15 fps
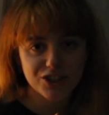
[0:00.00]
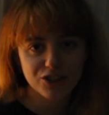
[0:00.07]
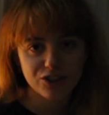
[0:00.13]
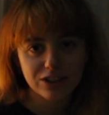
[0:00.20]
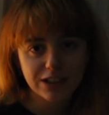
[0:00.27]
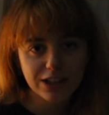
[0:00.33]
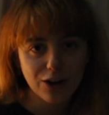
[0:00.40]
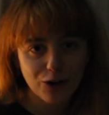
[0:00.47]

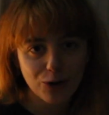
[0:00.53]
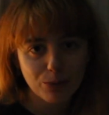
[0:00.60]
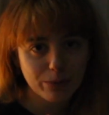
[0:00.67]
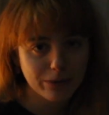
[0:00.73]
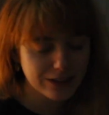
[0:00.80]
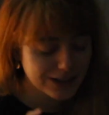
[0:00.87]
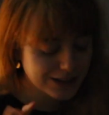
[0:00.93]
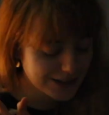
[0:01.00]
surely
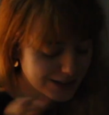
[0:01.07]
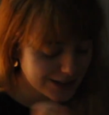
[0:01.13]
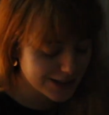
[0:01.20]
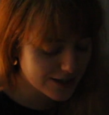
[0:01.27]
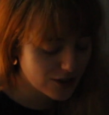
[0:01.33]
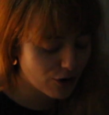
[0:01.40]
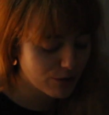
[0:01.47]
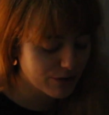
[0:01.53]
hope this
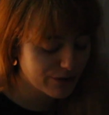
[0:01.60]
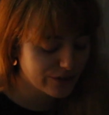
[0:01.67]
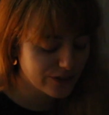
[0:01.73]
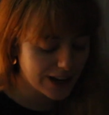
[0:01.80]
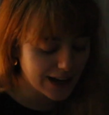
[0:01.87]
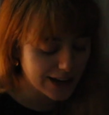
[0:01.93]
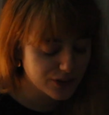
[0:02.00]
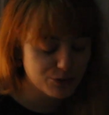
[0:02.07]
does not
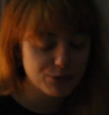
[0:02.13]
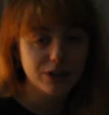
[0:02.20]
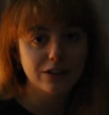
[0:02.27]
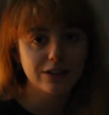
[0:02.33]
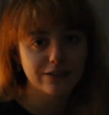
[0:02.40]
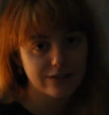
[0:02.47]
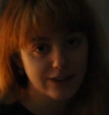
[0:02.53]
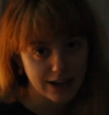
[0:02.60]
reflect
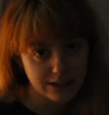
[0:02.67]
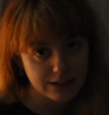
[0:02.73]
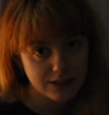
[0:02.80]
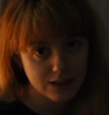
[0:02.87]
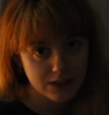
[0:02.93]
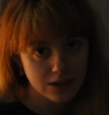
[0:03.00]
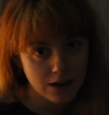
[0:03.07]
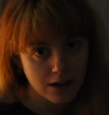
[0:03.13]
real
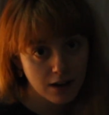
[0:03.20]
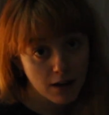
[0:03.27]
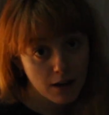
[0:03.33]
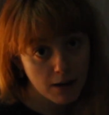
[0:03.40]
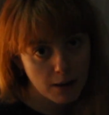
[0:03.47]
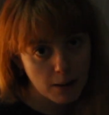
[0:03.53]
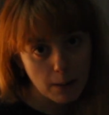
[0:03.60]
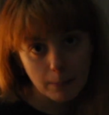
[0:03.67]
events,
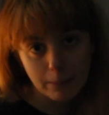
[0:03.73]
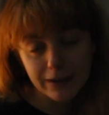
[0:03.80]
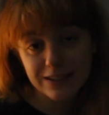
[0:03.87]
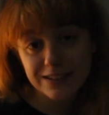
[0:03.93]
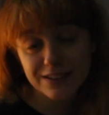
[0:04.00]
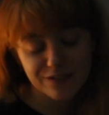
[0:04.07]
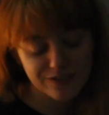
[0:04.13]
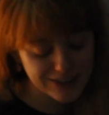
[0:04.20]

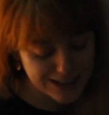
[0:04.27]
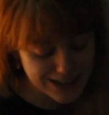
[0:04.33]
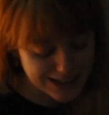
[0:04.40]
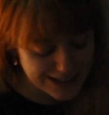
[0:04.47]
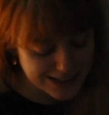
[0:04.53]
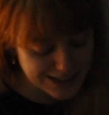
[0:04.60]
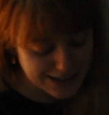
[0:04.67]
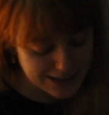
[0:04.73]
because if
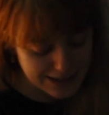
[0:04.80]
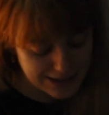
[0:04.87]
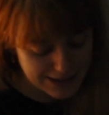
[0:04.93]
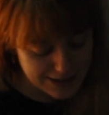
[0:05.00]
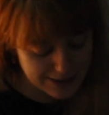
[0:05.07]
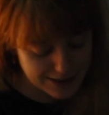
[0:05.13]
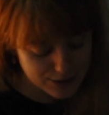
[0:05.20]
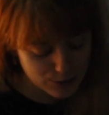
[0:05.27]
this
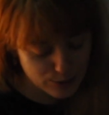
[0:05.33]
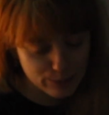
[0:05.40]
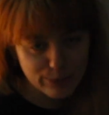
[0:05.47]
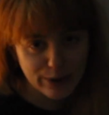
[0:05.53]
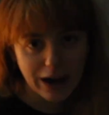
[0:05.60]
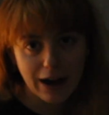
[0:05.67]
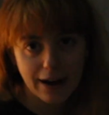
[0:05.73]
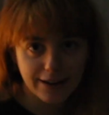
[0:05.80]
is the
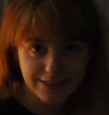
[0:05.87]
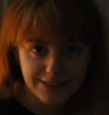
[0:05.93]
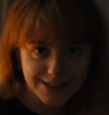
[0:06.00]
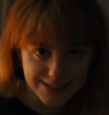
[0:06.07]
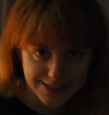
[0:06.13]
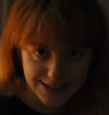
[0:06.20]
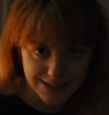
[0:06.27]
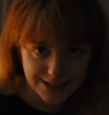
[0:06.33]
behind the
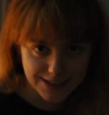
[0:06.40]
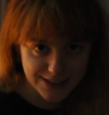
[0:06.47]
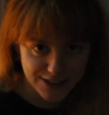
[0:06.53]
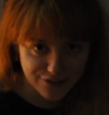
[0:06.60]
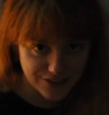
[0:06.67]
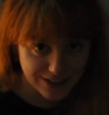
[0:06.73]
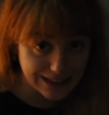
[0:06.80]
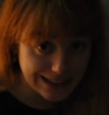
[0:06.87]
scenes
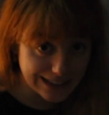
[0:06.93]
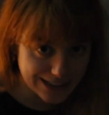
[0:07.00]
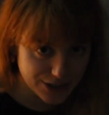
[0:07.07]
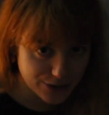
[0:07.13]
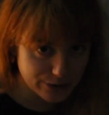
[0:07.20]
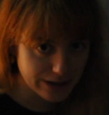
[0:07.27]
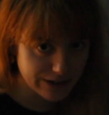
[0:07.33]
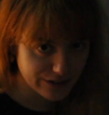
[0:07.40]
of the
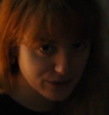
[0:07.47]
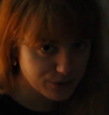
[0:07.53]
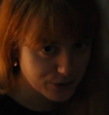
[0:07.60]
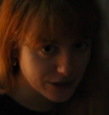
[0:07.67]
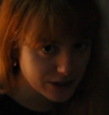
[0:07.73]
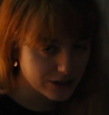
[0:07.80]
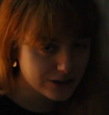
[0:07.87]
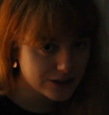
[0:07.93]
literary
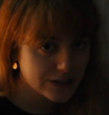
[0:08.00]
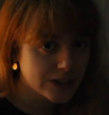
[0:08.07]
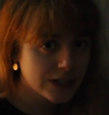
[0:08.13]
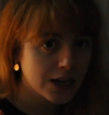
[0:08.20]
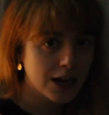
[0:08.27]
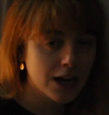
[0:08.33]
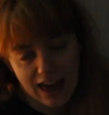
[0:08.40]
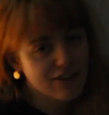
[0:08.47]
world,
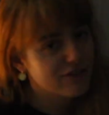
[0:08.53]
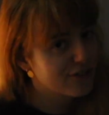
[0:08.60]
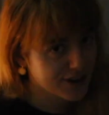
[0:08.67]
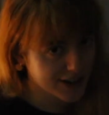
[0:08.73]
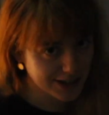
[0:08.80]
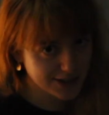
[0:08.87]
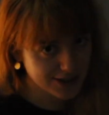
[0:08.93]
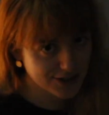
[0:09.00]

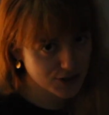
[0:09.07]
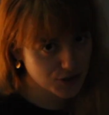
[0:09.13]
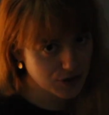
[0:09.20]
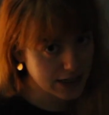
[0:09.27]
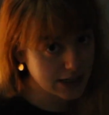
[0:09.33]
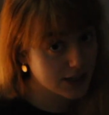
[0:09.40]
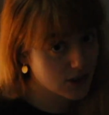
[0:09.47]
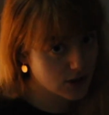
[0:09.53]
every
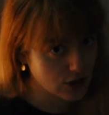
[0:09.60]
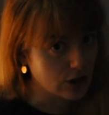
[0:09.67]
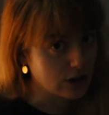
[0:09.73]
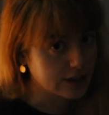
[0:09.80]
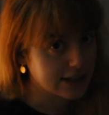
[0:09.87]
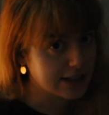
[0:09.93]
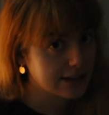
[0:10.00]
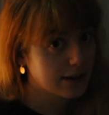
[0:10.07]
industry is
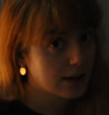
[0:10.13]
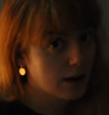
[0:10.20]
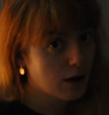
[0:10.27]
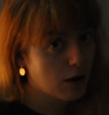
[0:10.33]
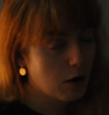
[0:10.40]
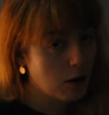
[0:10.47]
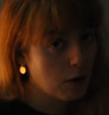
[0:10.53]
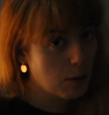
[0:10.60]
dirty.
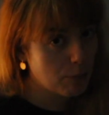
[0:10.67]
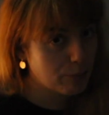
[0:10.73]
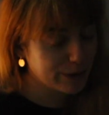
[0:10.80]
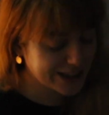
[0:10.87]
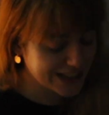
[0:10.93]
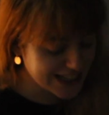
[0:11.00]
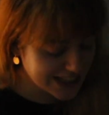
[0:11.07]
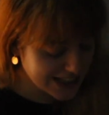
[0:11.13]

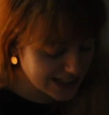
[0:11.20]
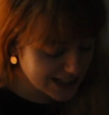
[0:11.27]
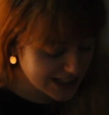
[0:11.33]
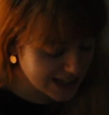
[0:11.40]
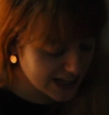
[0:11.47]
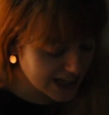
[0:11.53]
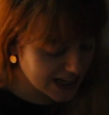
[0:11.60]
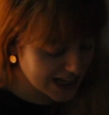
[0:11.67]
But this is